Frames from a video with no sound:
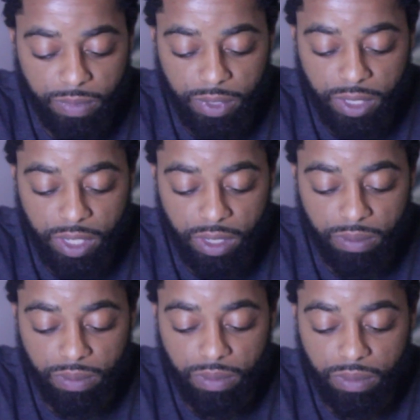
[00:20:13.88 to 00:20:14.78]
It's
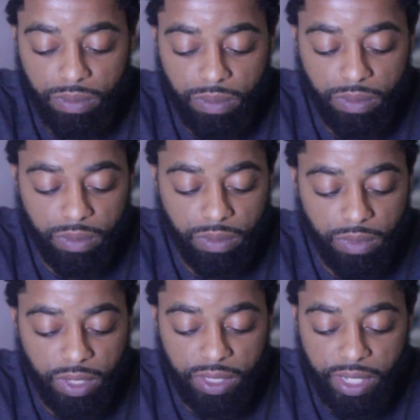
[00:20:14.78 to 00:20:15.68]
deep.
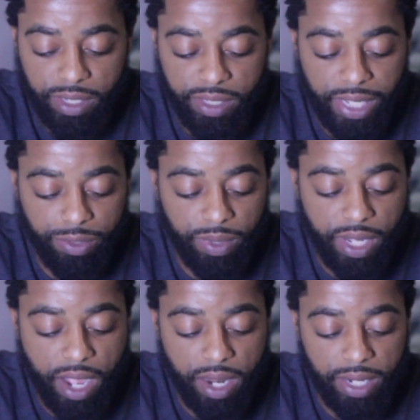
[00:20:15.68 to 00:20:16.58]
It says sexually
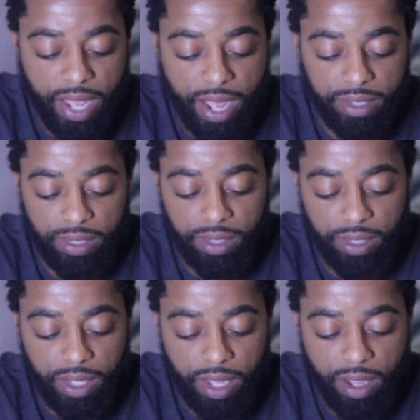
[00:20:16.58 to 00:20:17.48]
colonized
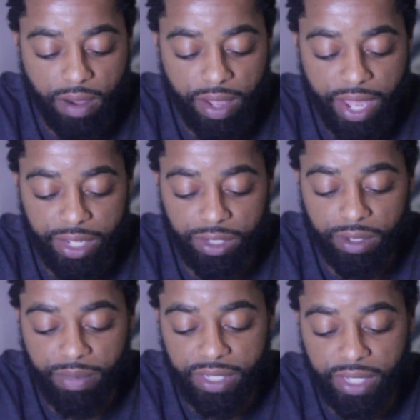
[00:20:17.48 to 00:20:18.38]
and Caucasian
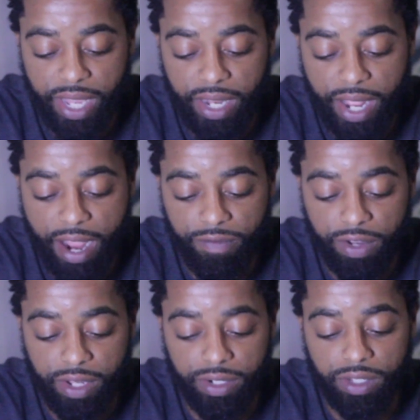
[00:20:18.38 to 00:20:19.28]
domesticated
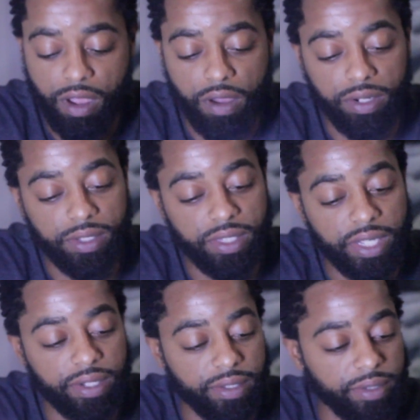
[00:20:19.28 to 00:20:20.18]
African is called a
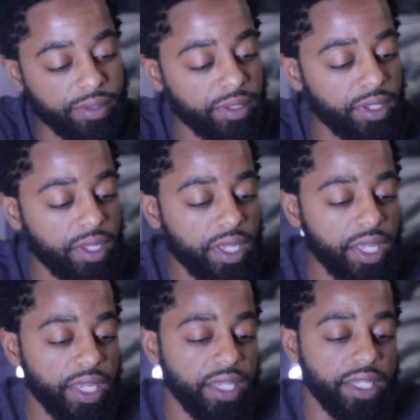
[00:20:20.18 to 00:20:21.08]
citizen.
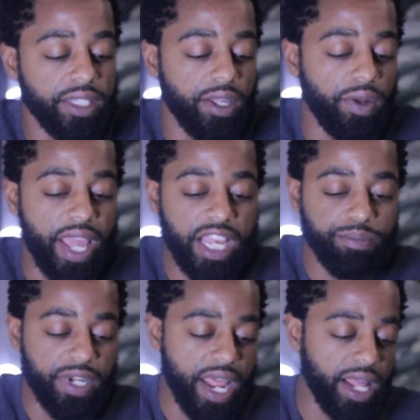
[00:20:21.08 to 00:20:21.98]
So
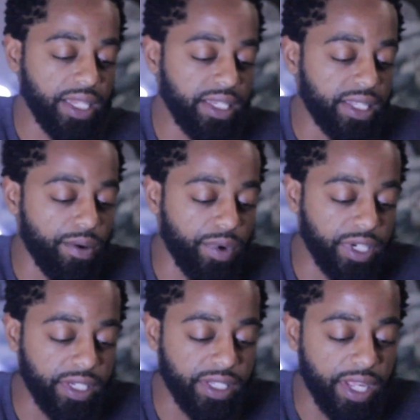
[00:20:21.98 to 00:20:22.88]
last but not least, I
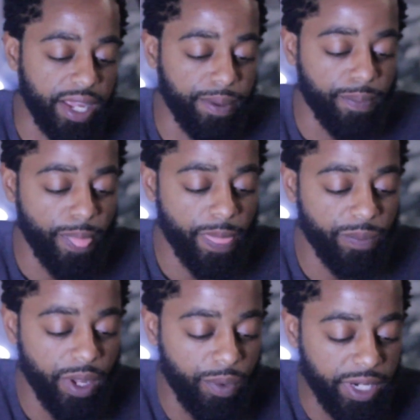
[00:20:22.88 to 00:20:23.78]
wanted
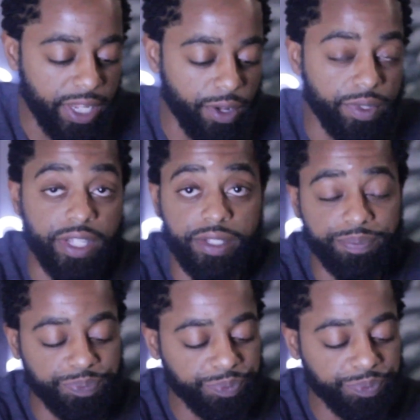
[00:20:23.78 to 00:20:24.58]
to get on this.